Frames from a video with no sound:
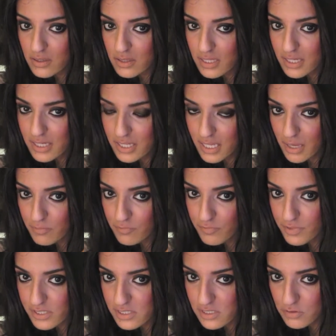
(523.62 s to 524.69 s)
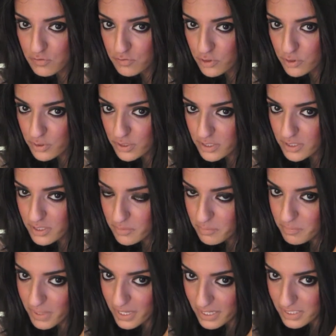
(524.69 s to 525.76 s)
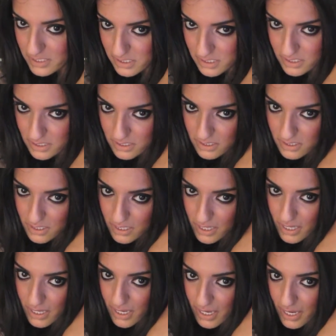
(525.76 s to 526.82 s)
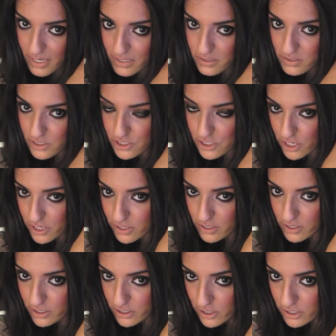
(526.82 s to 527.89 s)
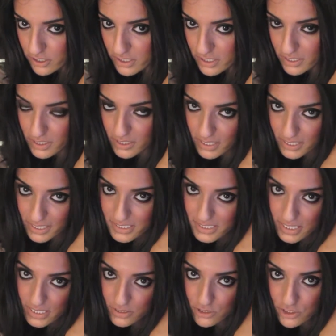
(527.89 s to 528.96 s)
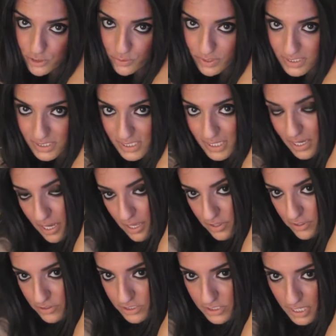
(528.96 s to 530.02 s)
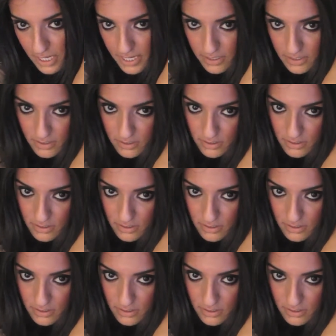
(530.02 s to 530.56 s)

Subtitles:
The clamp facing forward, the base, and starting to curl it, like I said, towards the other side.